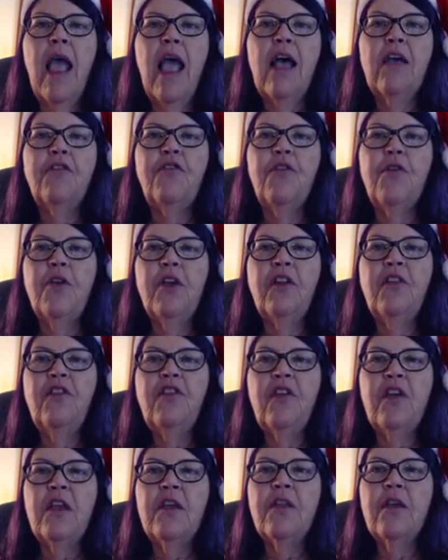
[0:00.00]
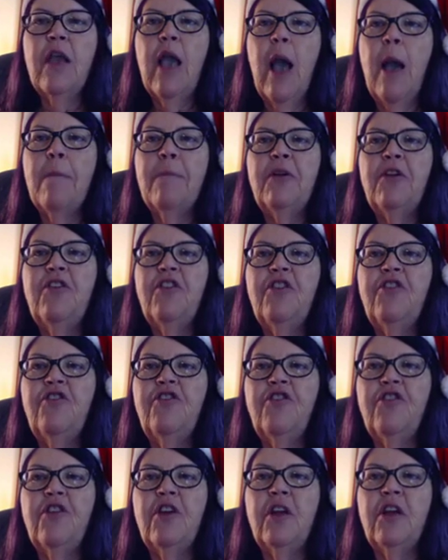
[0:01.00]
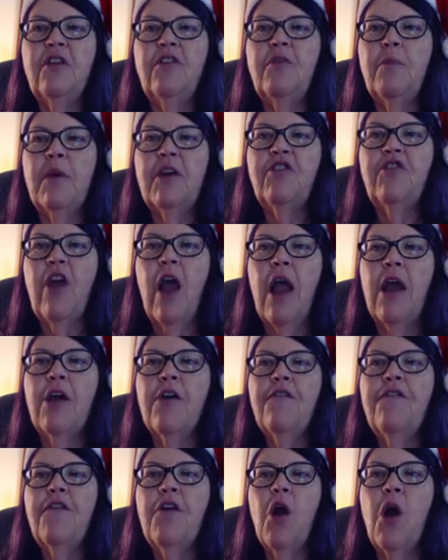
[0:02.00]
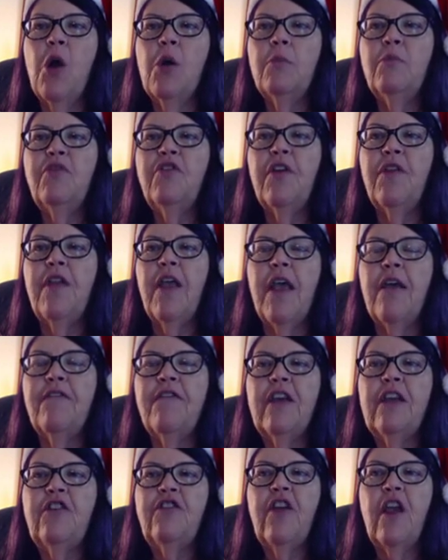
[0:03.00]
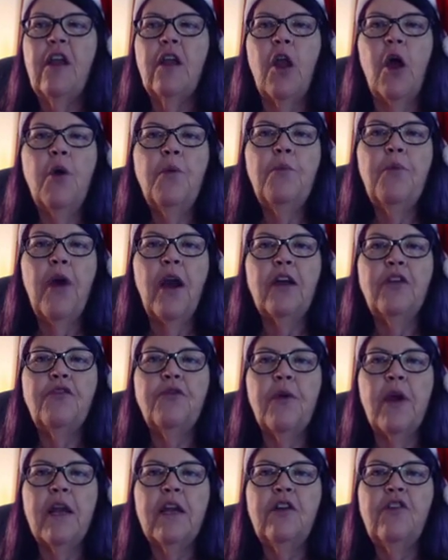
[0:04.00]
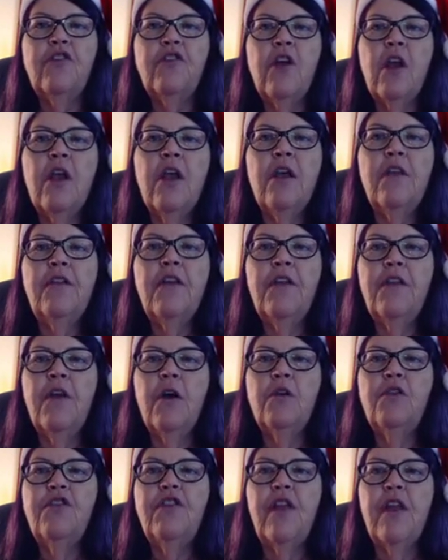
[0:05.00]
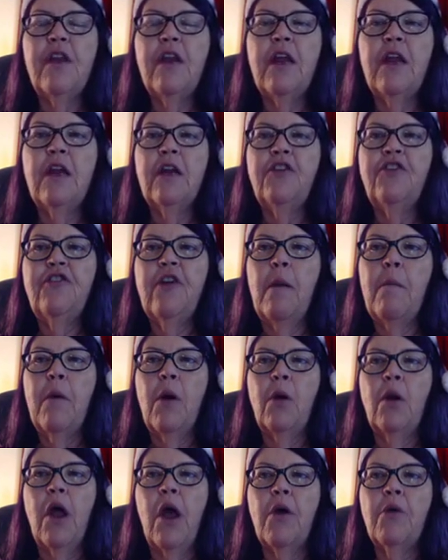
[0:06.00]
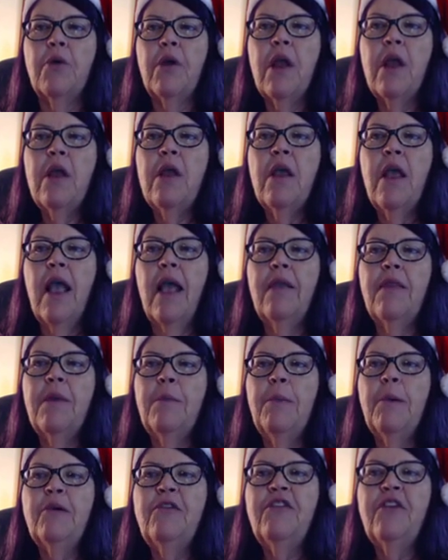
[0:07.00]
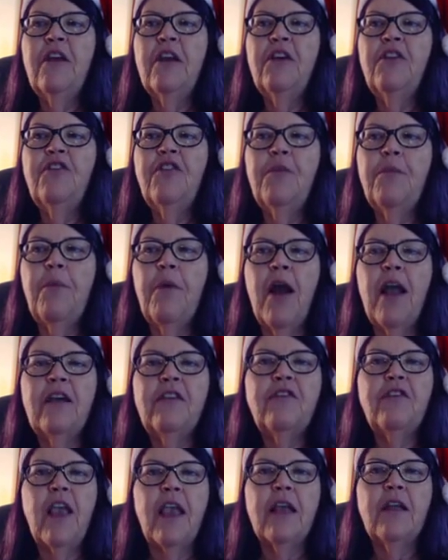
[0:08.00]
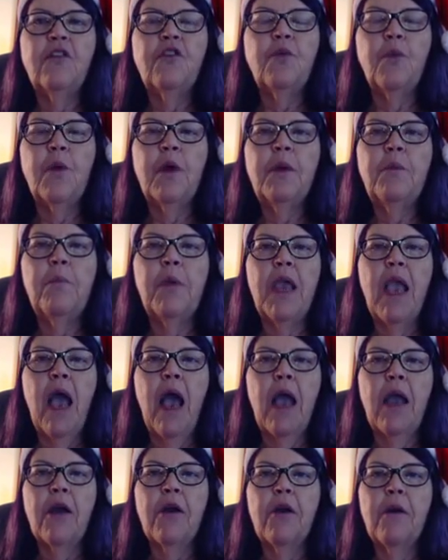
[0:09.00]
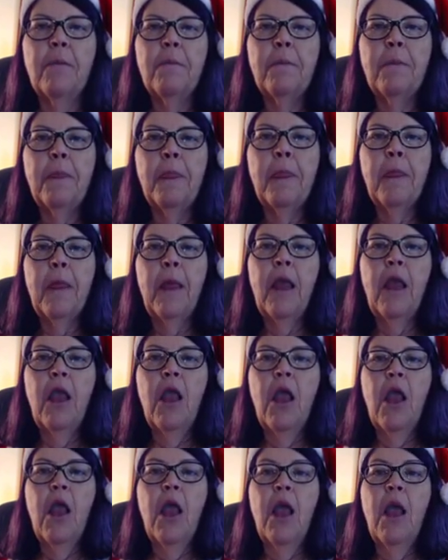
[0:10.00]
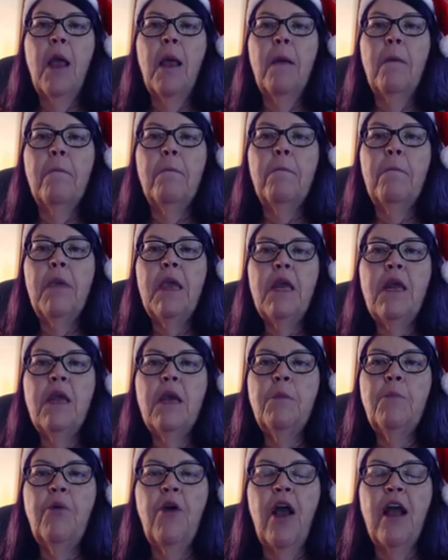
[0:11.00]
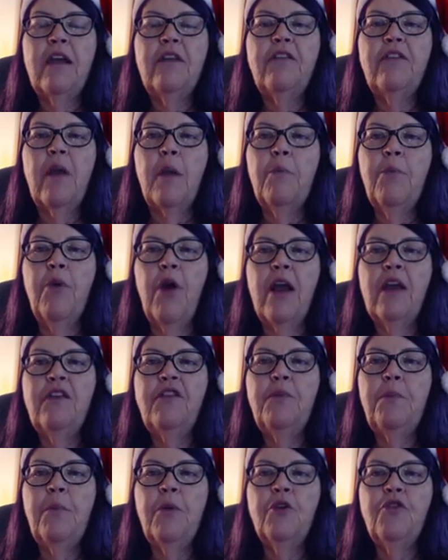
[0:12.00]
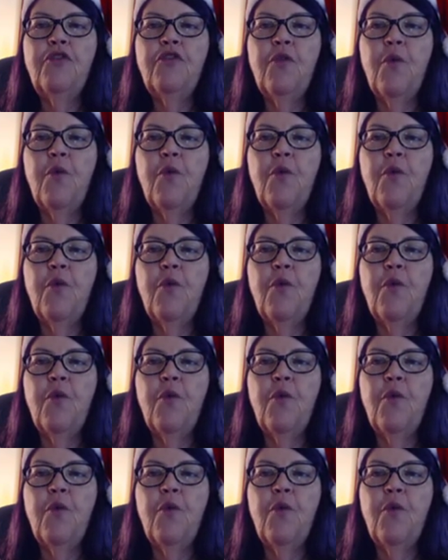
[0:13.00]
As you can see, the competition is much higher for homes in the FHA loan price range than those that need a jumbo loan, and the percentage of price gains would be higher. Median price and price per